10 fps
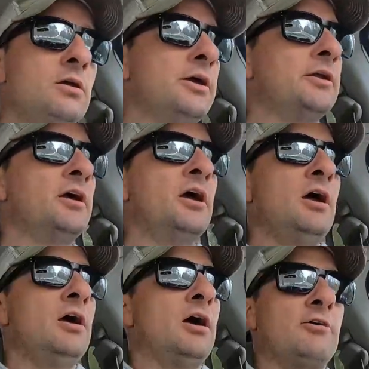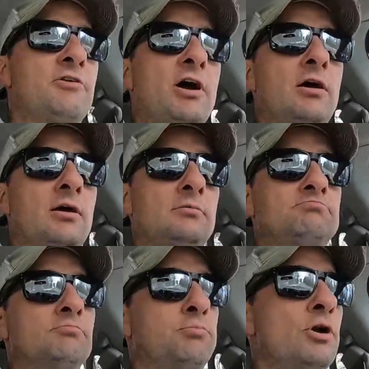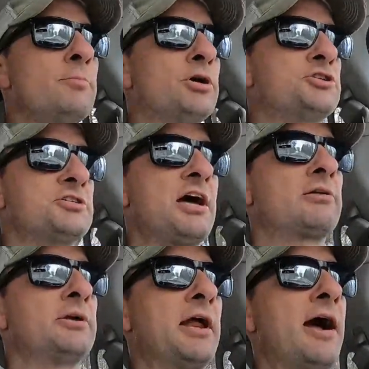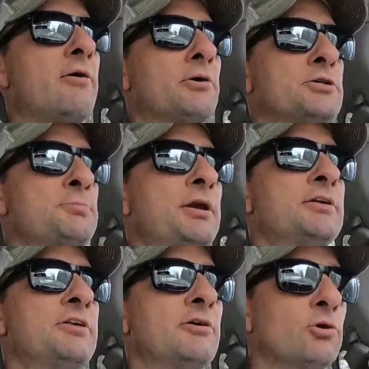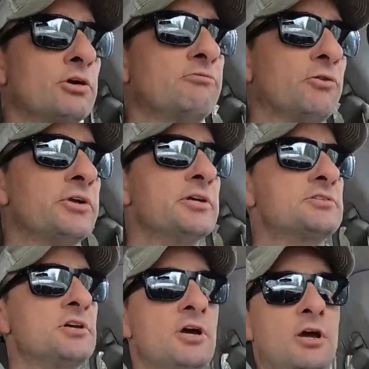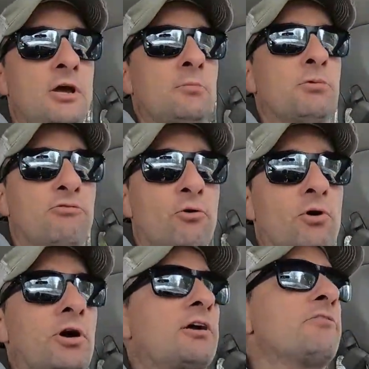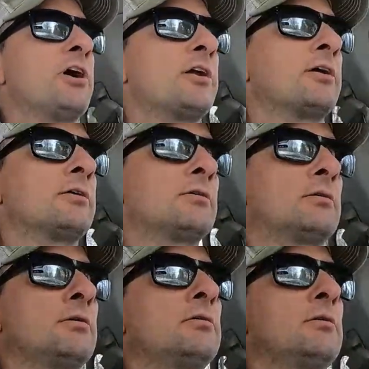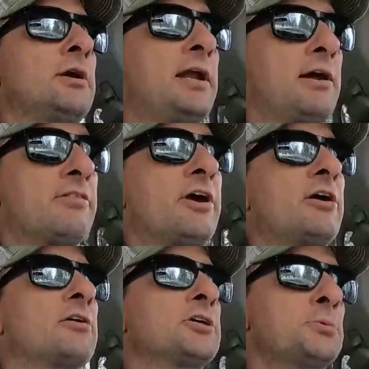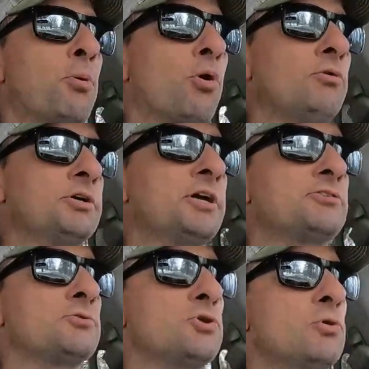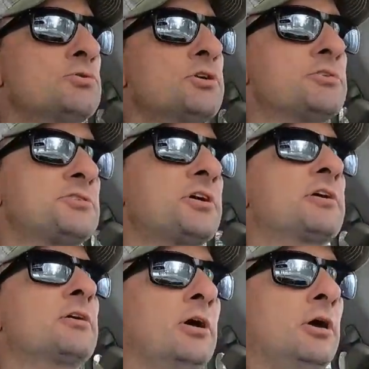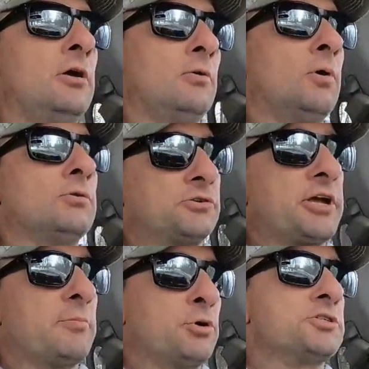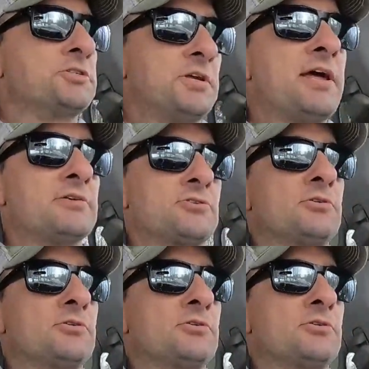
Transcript: And I've got pretty much exactly an hour to spend in there looking for leaks before I've got to get out of there, get to Portland to get those hoses to get Bridget to dance